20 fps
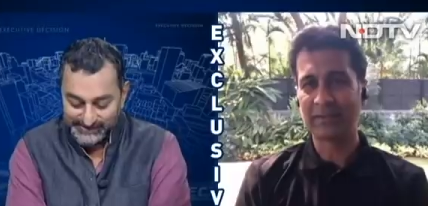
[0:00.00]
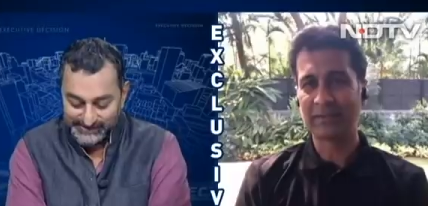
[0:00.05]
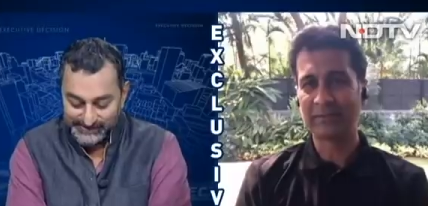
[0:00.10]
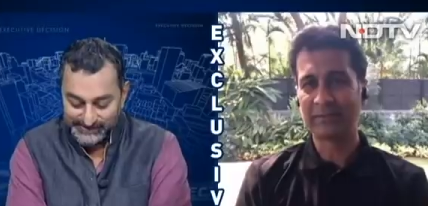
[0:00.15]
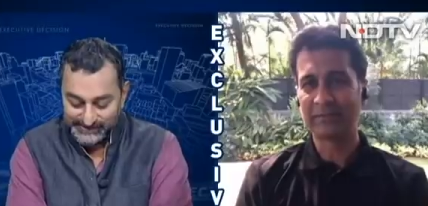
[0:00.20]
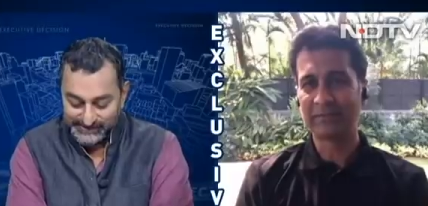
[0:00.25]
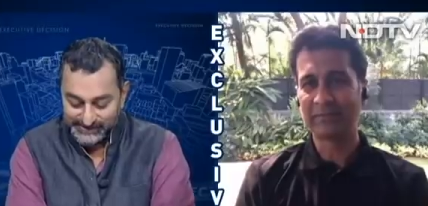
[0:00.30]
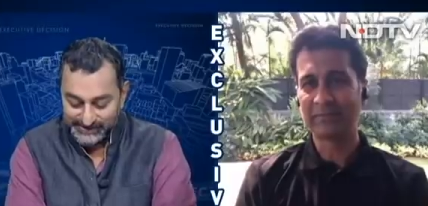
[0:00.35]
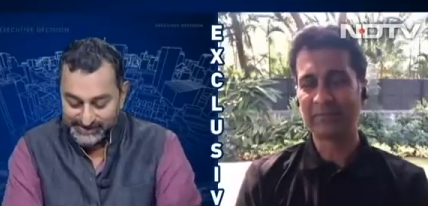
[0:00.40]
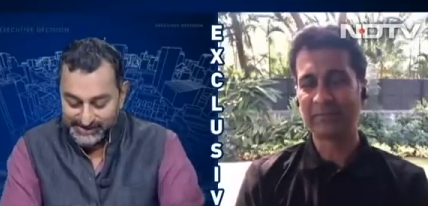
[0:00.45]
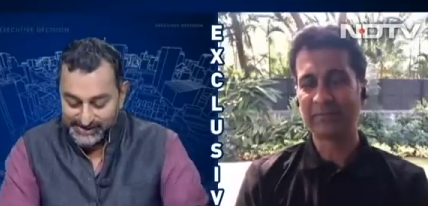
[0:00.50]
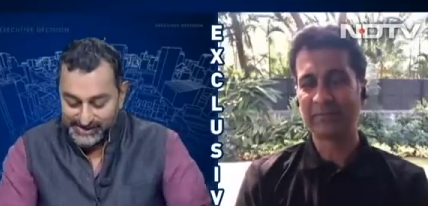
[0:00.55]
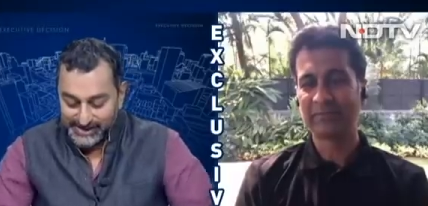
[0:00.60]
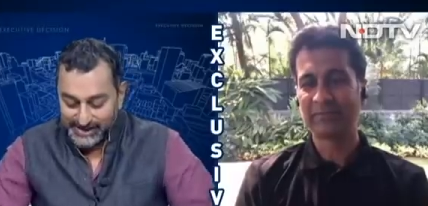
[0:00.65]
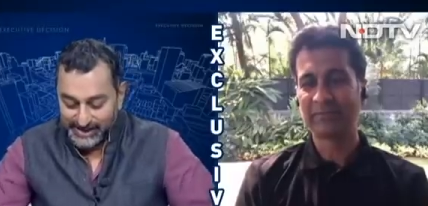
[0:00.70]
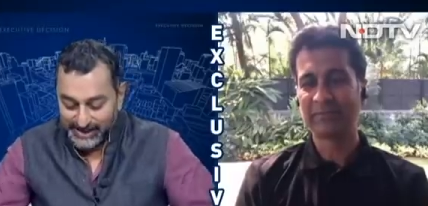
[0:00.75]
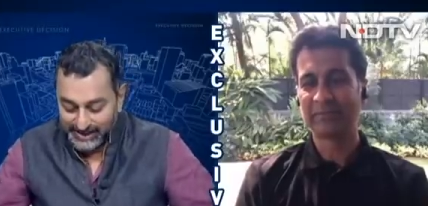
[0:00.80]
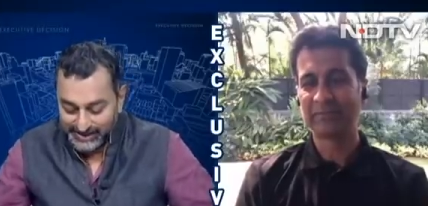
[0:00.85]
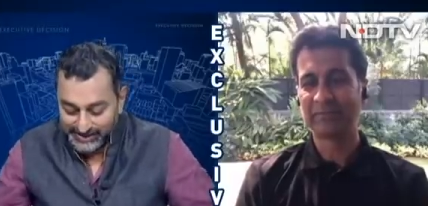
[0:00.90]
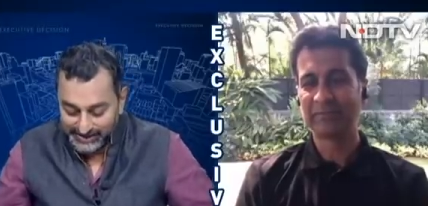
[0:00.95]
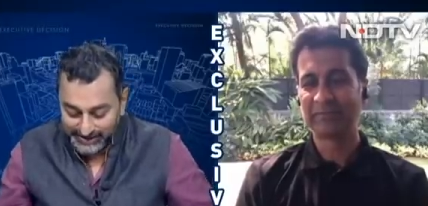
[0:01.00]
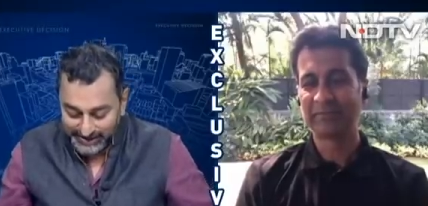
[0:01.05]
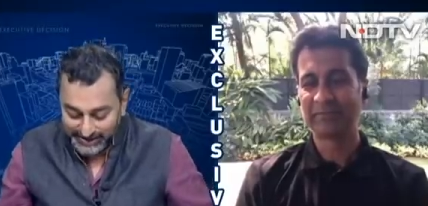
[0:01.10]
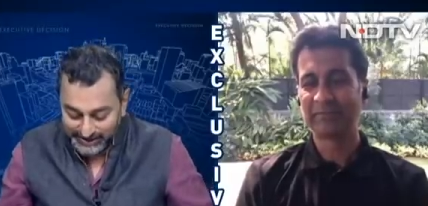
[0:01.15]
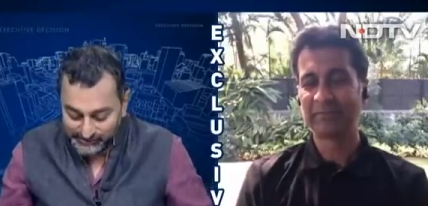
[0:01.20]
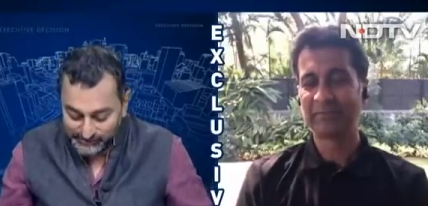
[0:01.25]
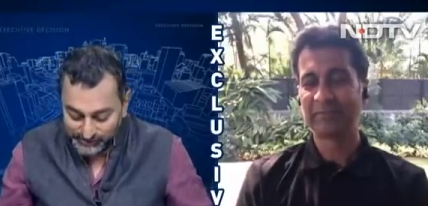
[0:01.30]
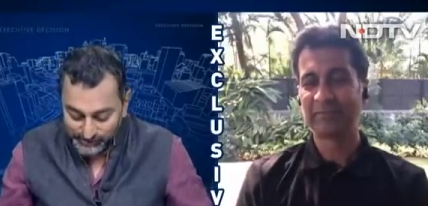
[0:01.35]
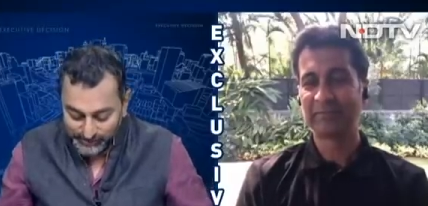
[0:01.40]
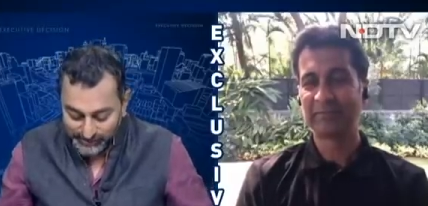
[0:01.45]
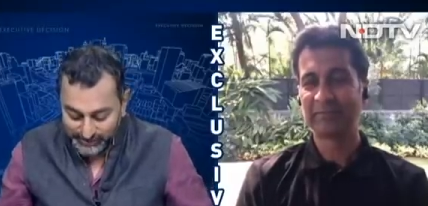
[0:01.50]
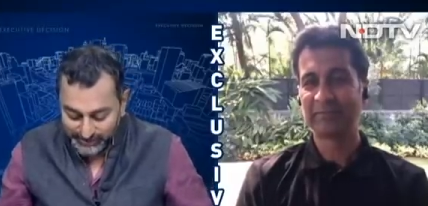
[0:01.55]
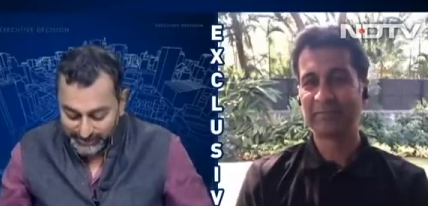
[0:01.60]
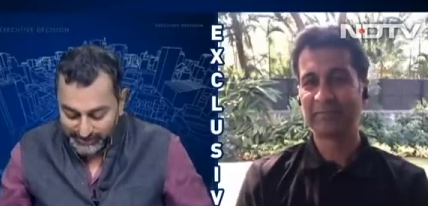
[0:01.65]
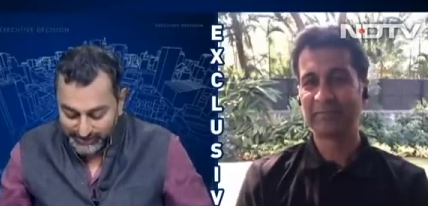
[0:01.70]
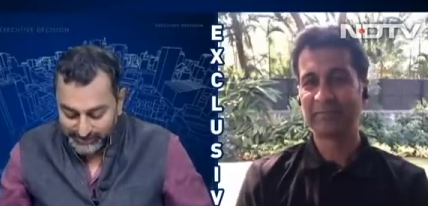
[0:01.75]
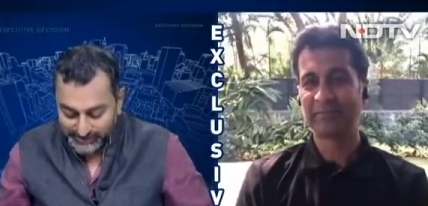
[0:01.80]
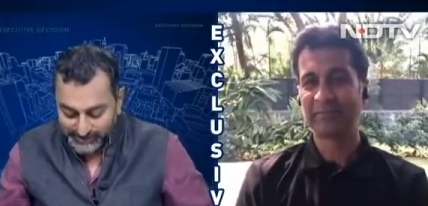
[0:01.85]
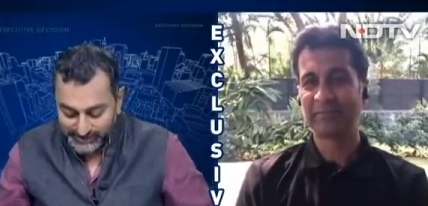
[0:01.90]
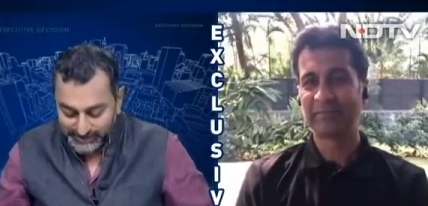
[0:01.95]
Speaker 1: it. Okay. I, I'm going to
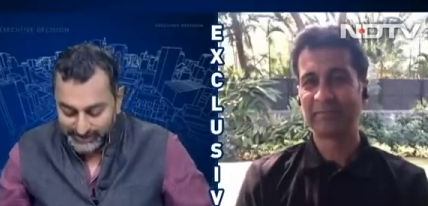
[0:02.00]
uh,